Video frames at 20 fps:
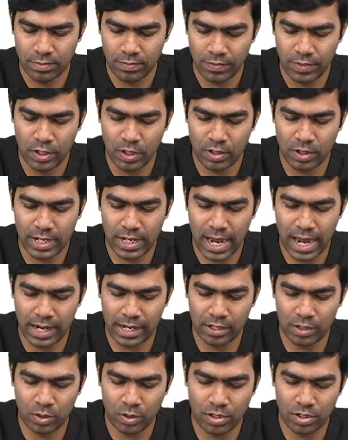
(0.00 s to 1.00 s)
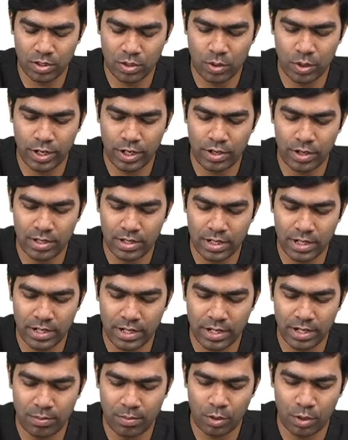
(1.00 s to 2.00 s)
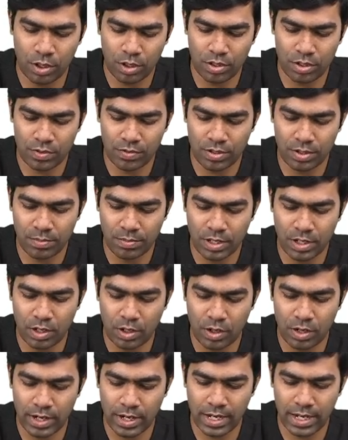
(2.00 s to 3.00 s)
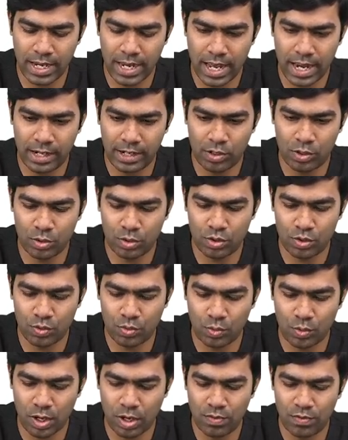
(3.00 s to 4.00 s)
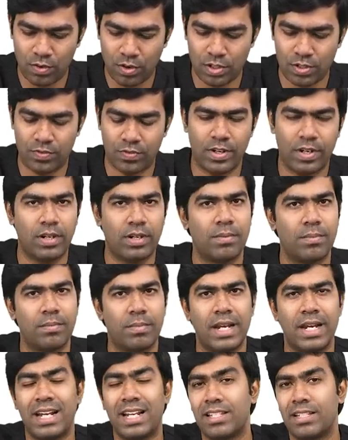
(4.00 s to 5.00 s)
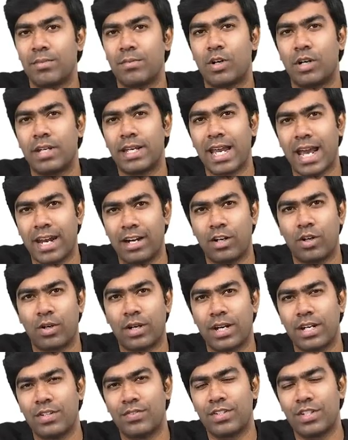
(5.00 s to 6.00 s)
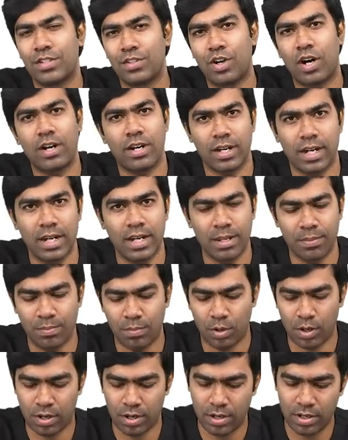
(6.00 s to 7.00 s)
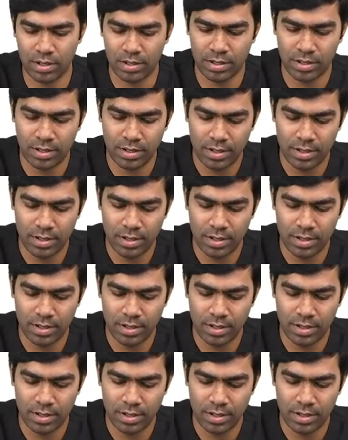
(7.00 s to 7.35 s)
We know galactose is going to result in production of something called a galactose 1-phosphate by an enzyme called galactokinase, which is not really important.